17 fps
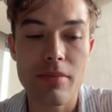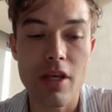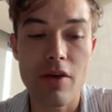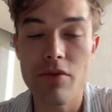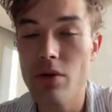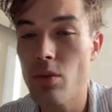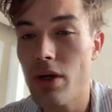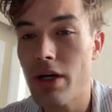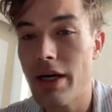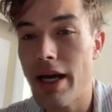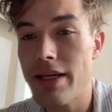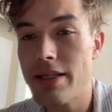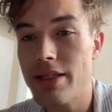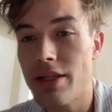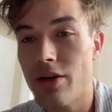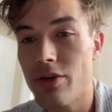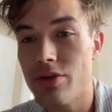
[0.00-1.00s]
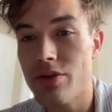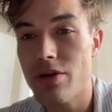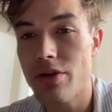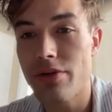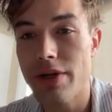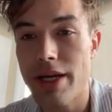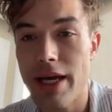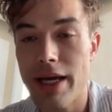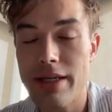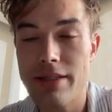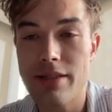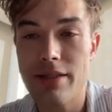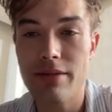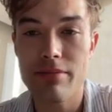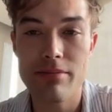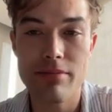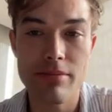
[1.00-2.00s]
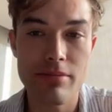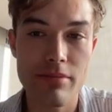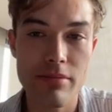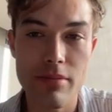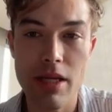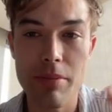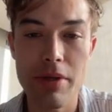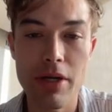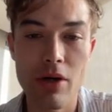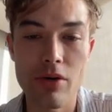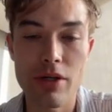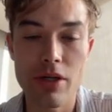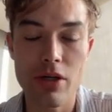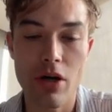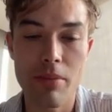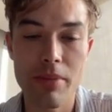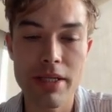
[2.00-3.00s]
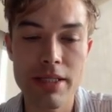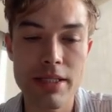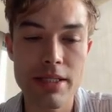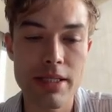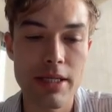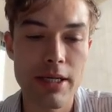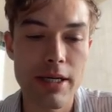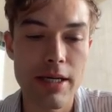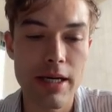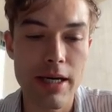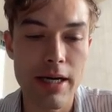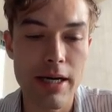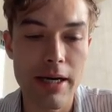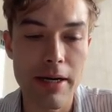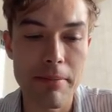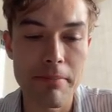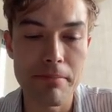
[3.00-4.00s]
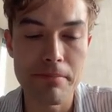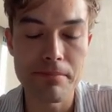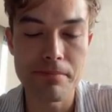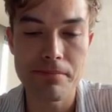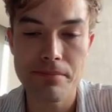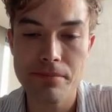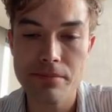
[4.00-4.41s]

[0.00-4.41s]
If you want an SEO tutorial next, let me know in the comments. Yeah,